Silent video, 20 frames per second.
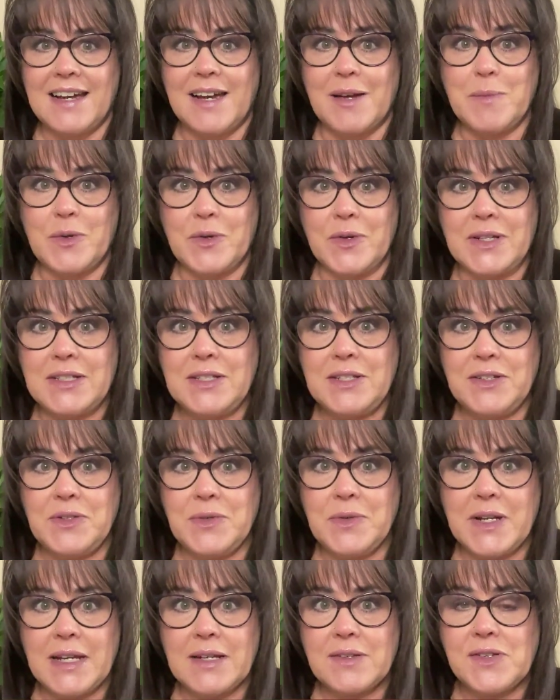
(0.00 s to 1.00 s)
I'm going to
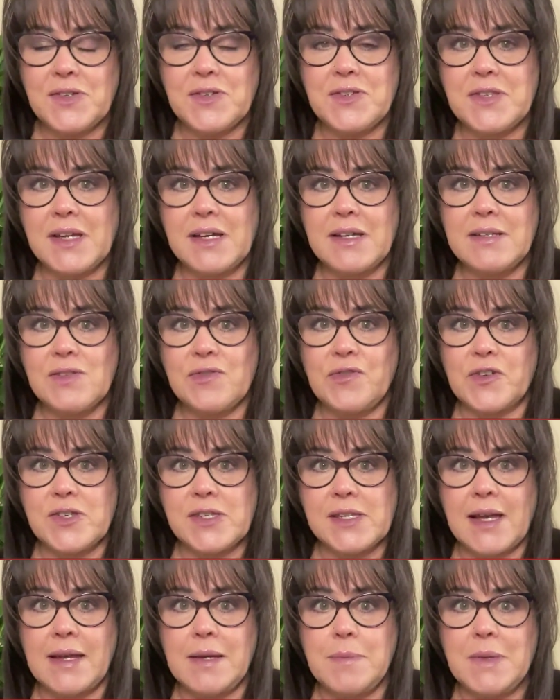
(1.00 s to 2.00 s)
do an exercise for
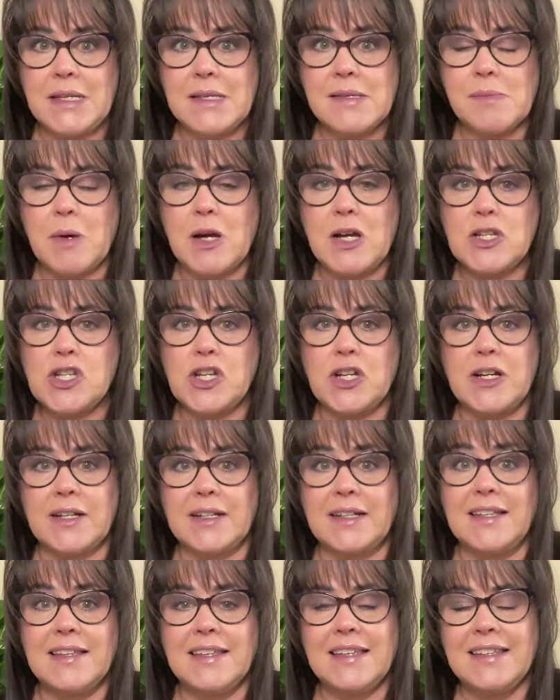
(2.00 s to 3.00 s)
Siamese
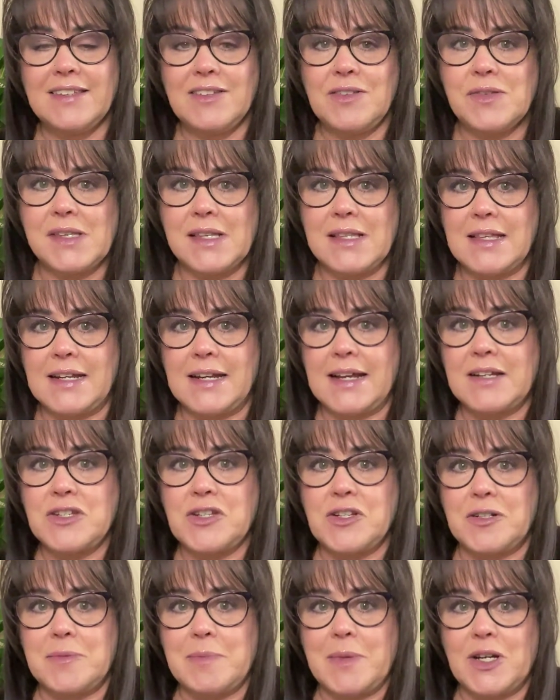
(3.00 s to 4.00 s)
Mahjong using the
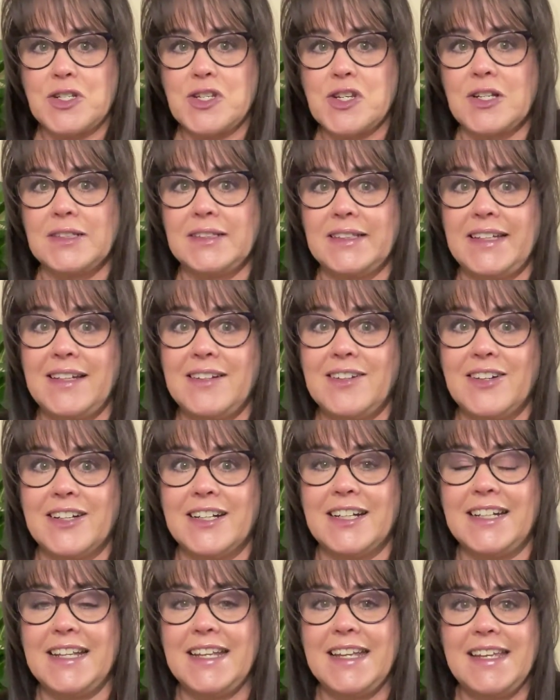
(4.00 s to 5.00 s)
National Mahjong League
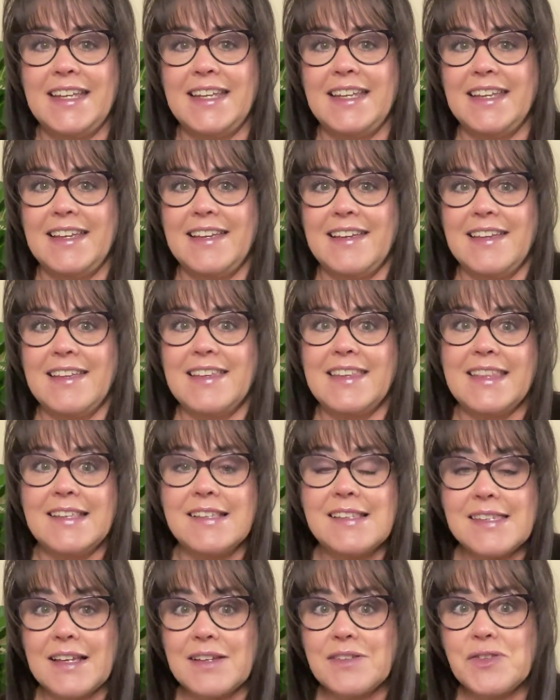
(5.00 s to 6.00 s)
card.
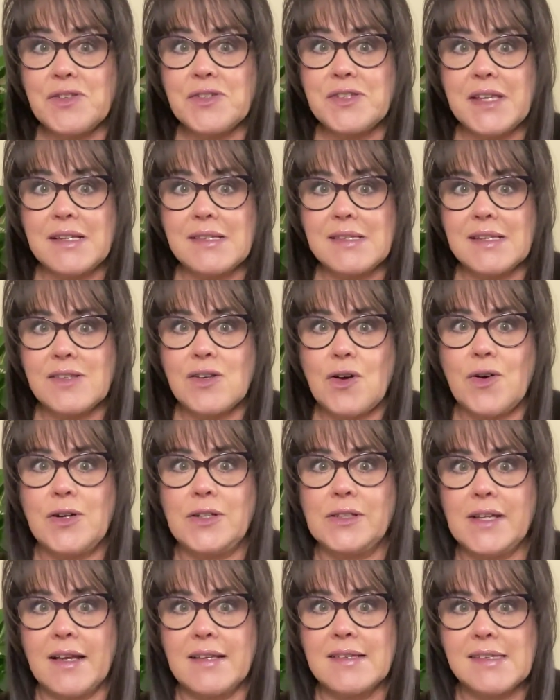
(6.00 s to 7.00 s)
This exercise is
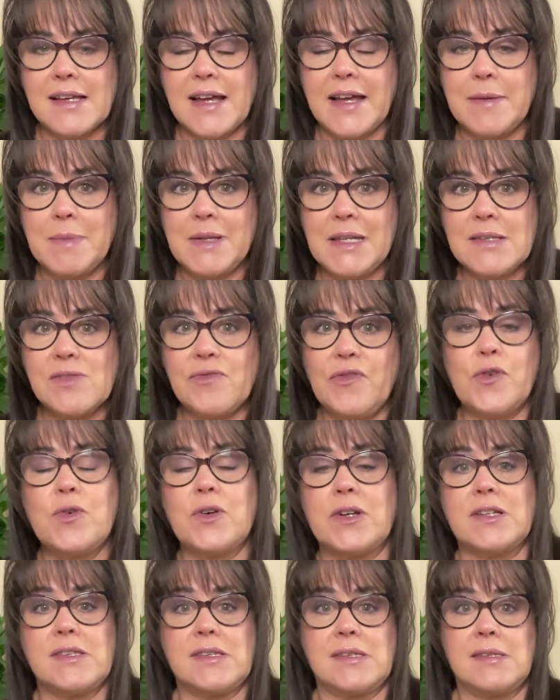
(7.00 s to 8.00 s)
called Siamese
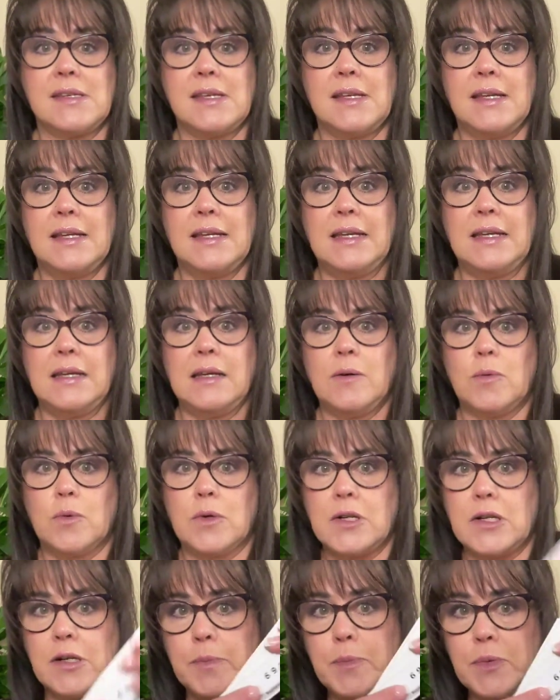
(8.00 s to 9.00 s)
Force.
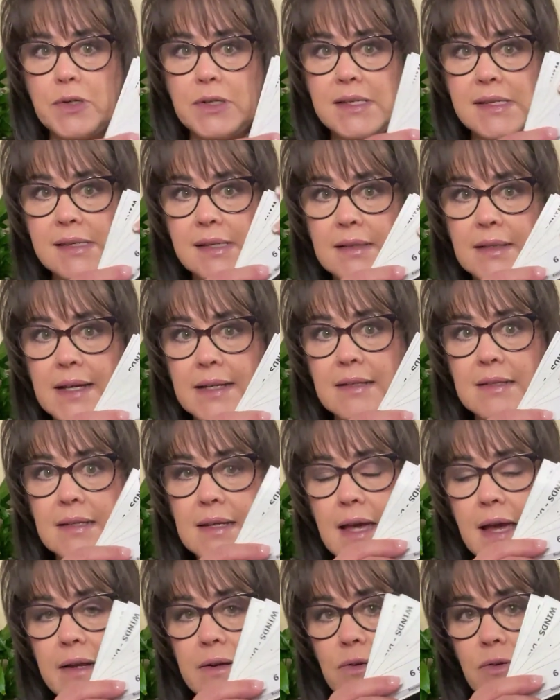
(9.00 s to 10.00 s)
We're going to pre-select
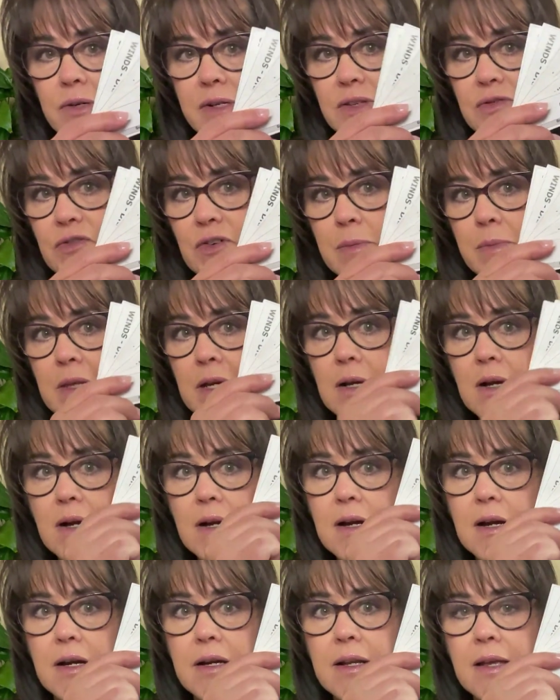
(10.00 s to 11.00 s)
categories from the
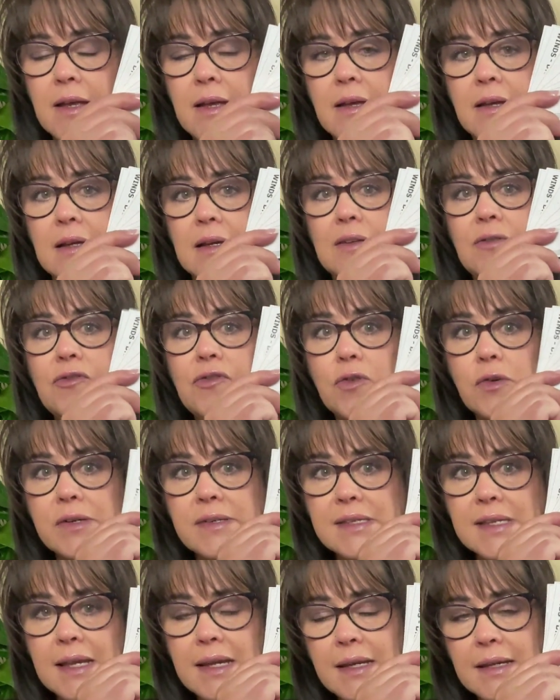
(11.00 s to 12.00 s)
card and
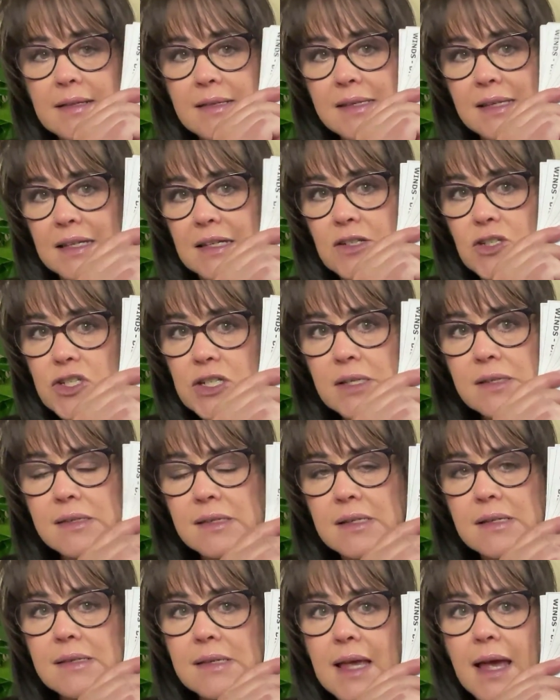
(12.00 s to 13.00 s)
force hands in just
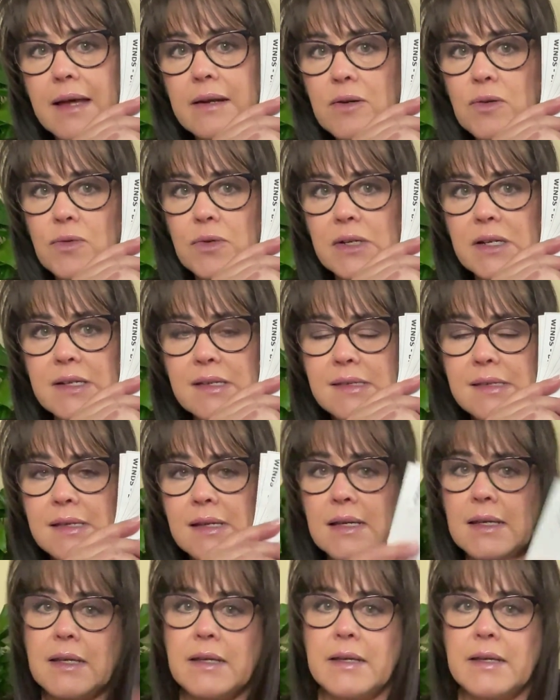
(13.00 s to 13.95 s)
these categories.